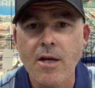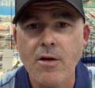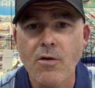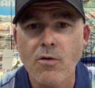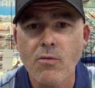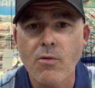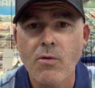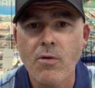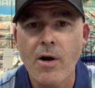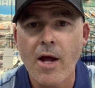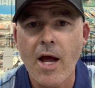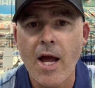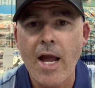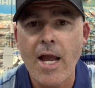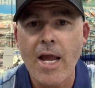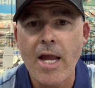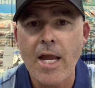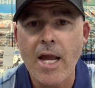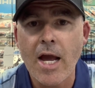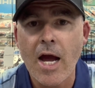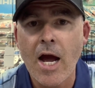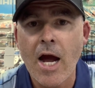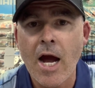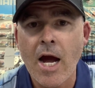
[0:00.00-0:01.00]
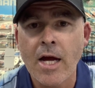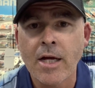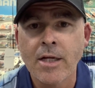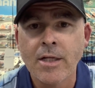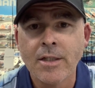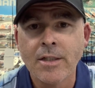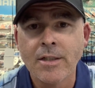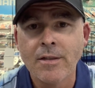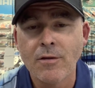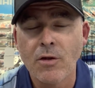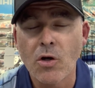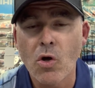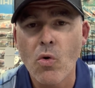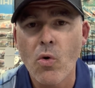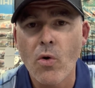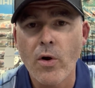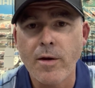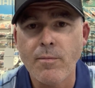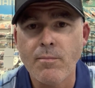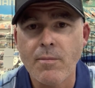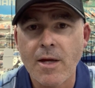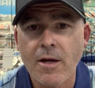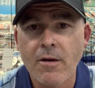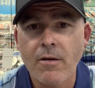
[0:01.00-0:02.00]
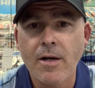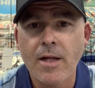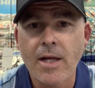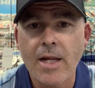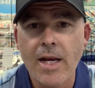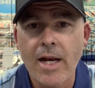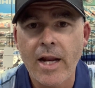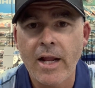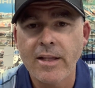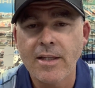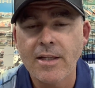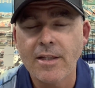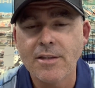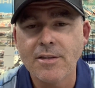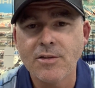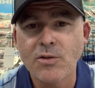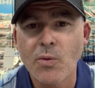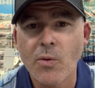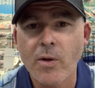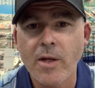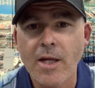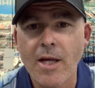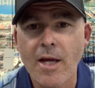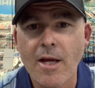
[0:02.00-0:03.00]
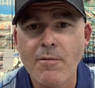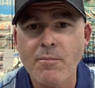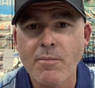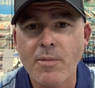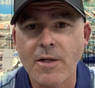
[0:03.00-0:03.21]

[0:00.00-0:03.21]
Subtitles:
You'll want the Queen Mary to get out there this weekend,